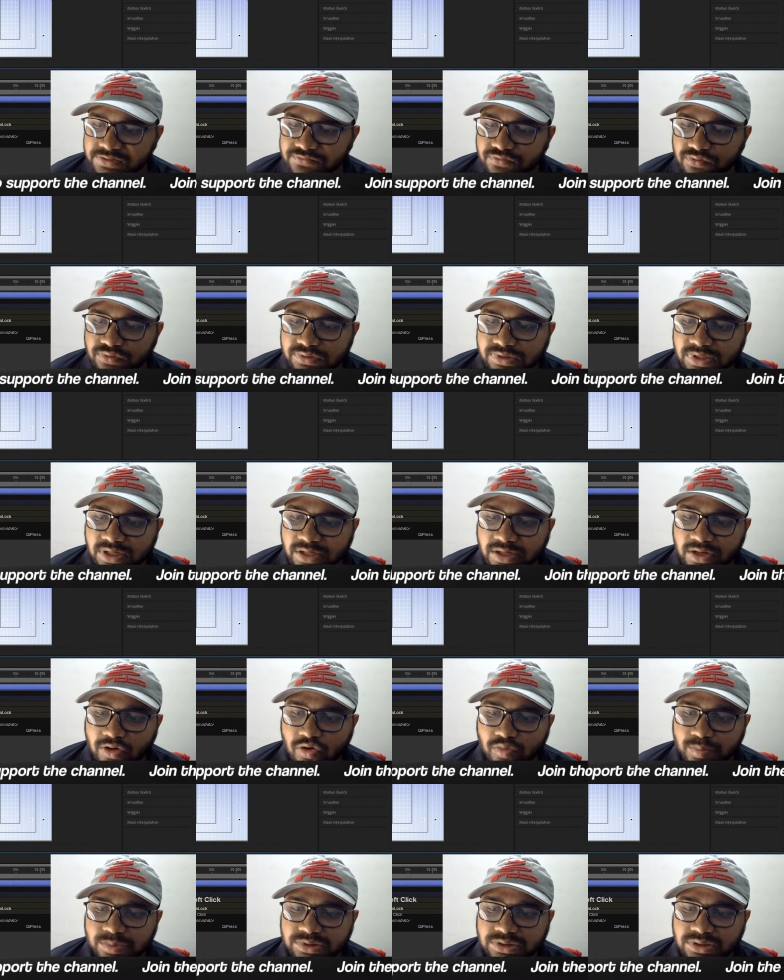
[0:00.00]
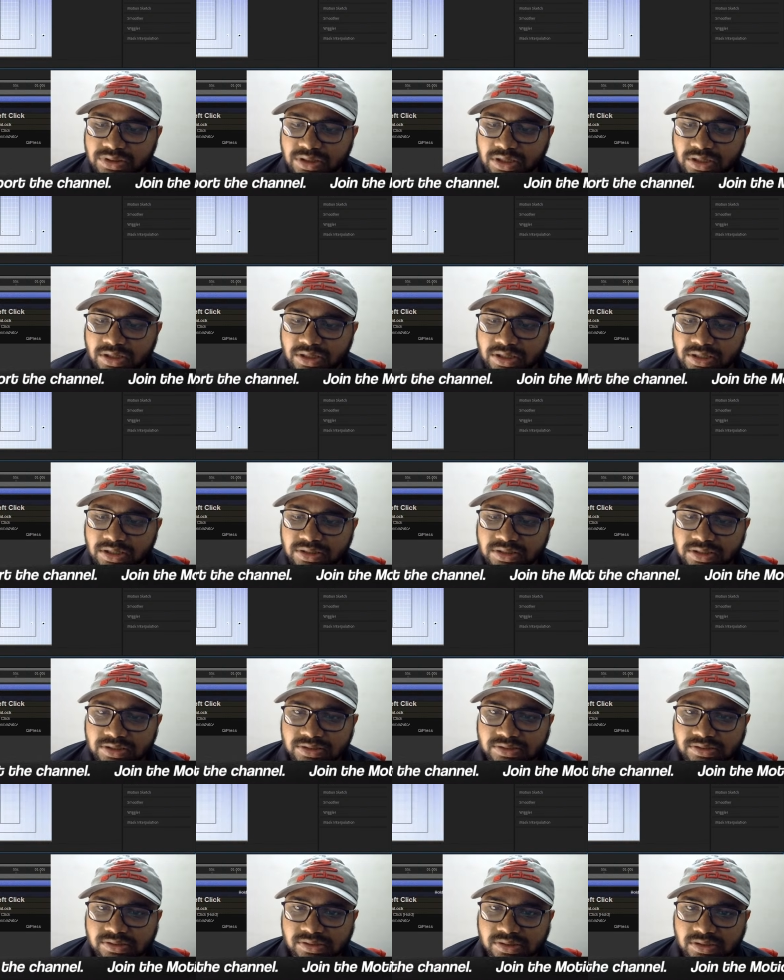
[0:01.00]
for scaling option, unlink
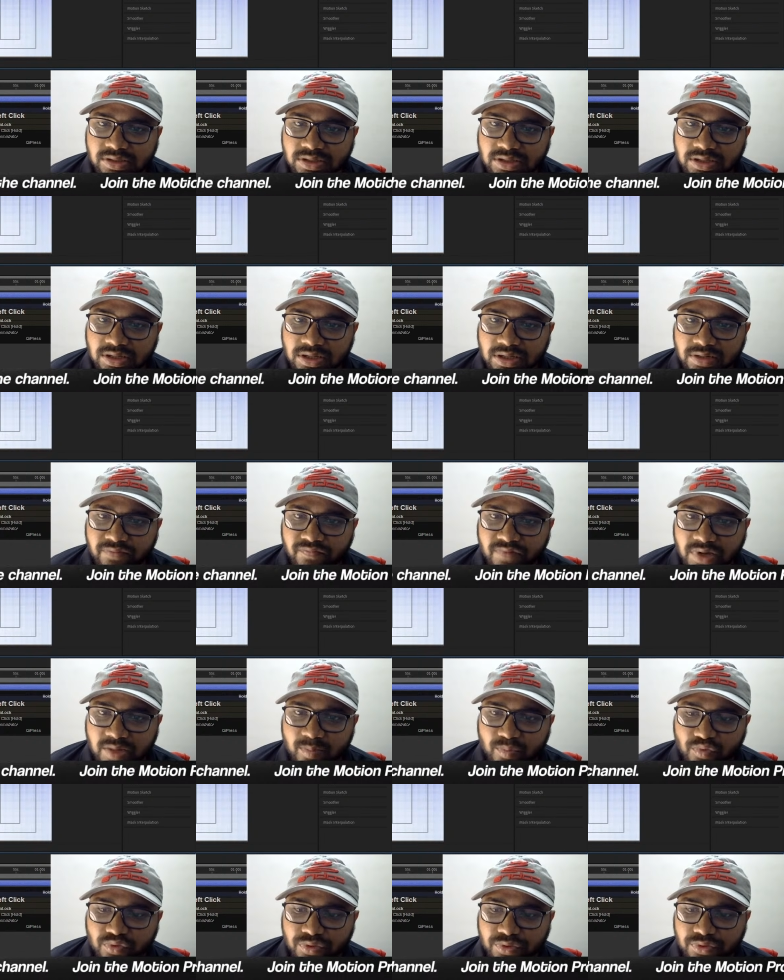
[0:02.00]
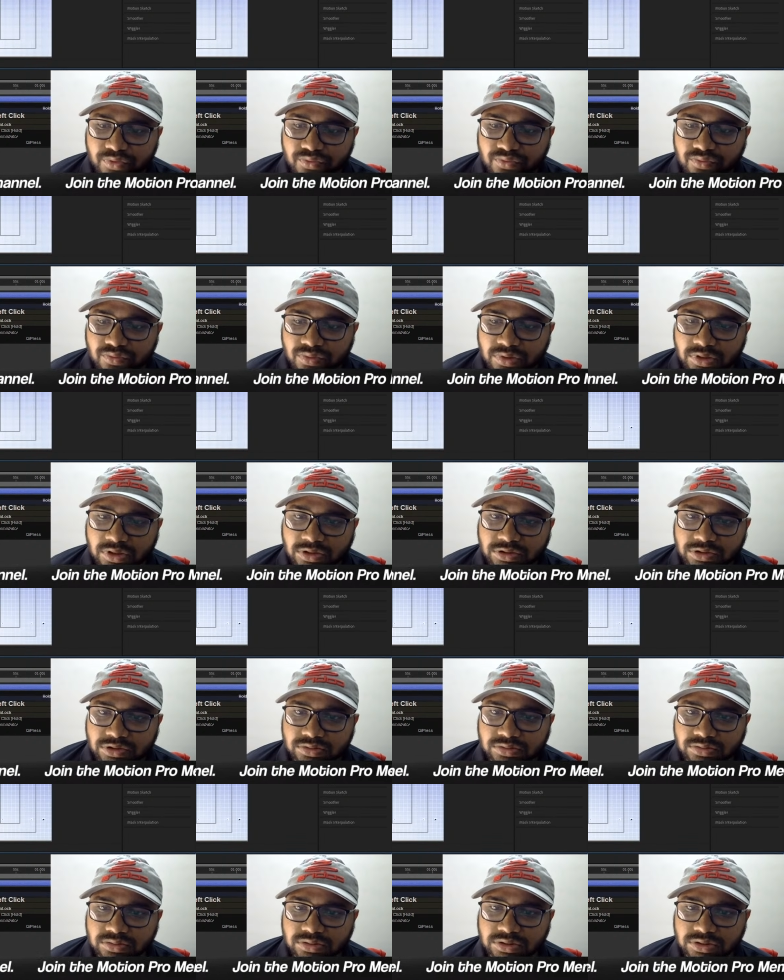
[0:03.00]
this, and I'm going to
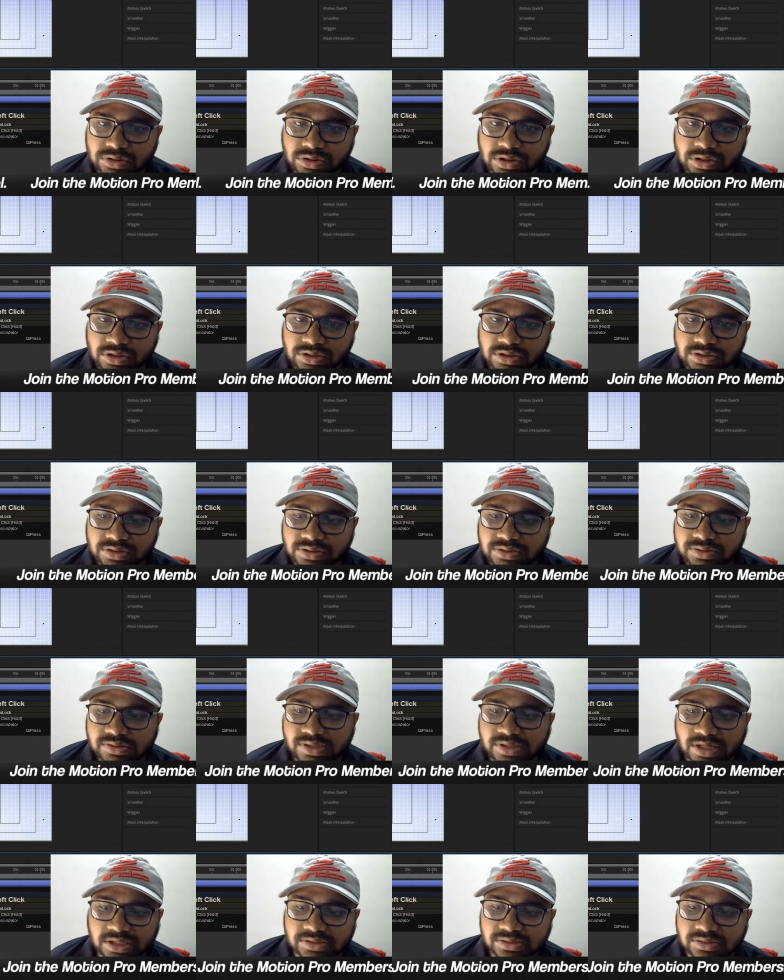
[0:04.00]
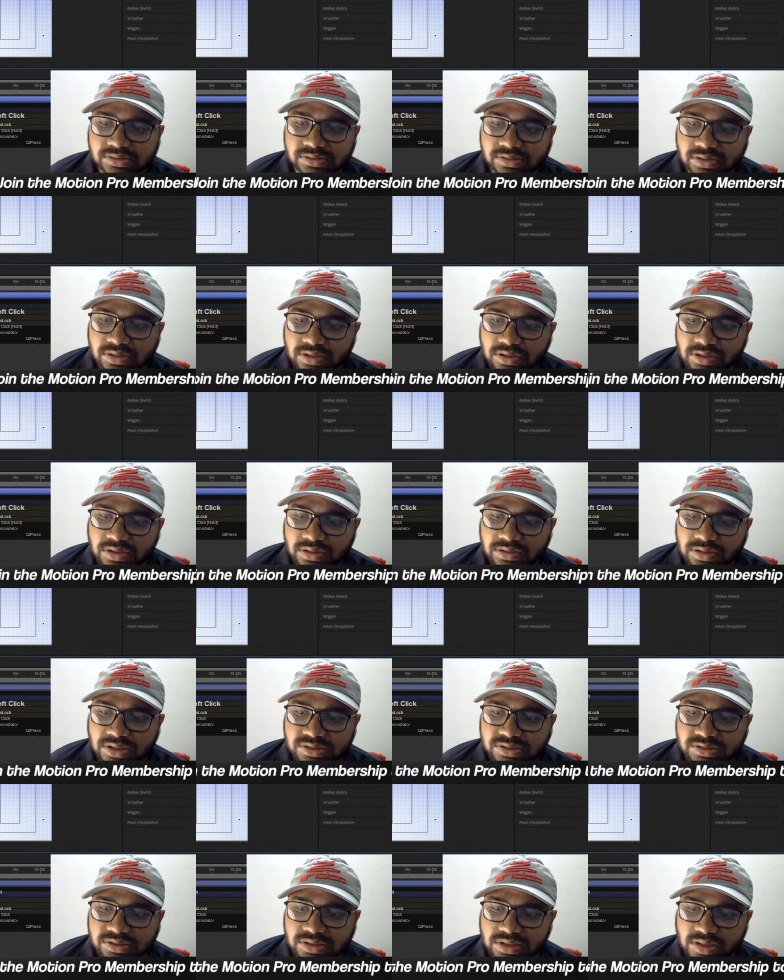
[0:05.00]
increase the size. Then
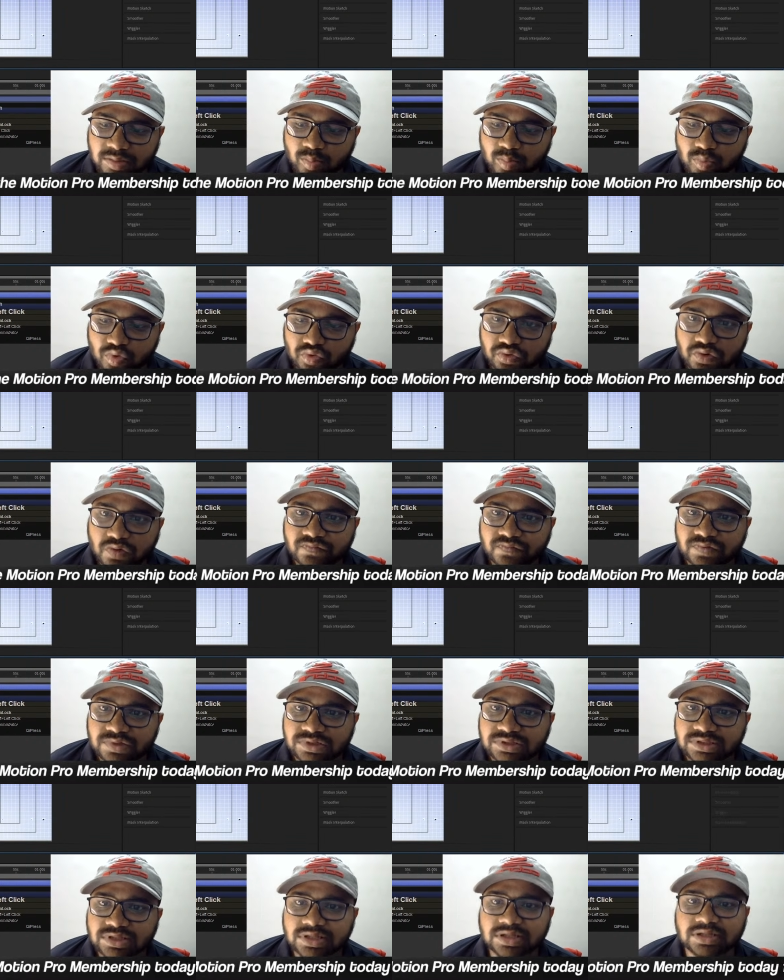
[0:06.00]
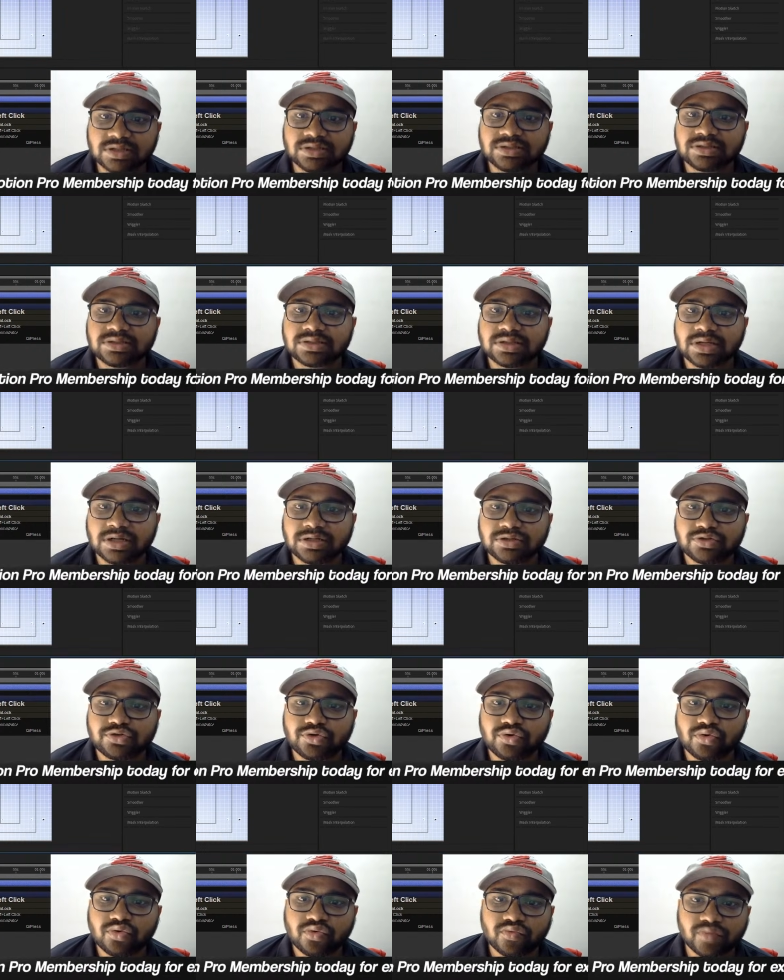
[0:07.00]
select both of these layers, and
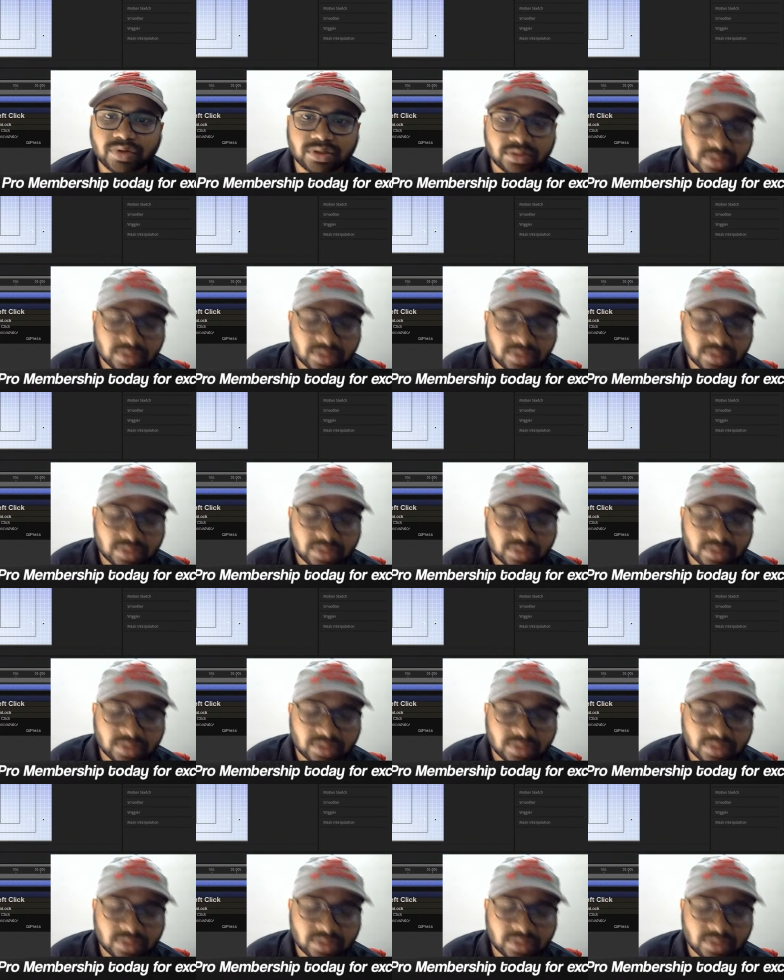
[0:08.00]
stroke width